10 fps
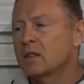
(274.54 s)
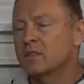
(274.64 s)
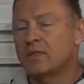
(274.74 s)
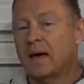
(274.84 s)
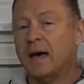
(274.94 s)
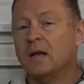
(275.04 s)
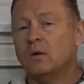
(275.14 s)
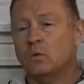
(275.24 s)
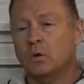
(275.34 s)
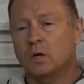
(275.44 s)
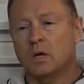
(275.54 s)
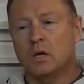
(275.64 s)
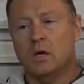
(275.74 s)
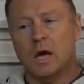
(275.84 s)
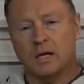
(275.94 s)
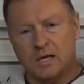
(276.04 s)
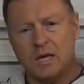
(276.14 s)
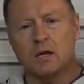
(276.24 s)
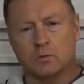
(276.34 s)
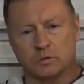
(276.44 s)
That,
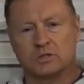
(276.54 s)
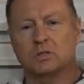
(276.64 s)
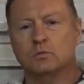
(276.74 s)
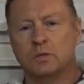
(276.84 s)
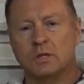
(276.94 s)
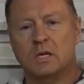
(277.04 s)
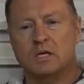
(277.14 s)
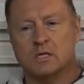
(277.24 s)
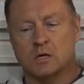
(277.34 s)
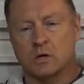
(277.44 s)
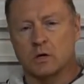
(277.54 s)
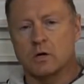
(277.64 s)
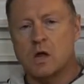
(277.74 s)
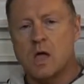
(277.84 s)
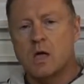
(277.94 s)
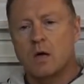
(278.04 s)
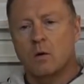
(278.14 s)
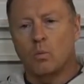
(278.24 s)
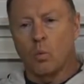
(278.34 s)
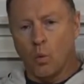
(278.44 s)
again, it was still really easy to turn
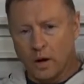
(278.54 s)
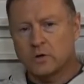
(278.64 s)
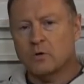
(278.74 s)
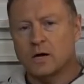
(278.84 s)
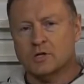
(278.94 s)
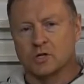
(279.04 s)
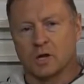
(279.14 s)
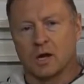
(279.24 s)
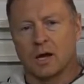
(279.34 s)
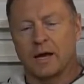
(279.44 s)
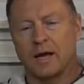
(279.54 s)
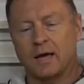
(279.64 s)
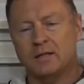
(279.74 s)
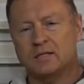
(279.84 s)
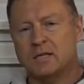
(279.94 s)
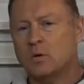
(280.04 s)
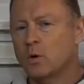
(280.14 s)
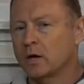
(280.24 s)
one direction. I had this thing where I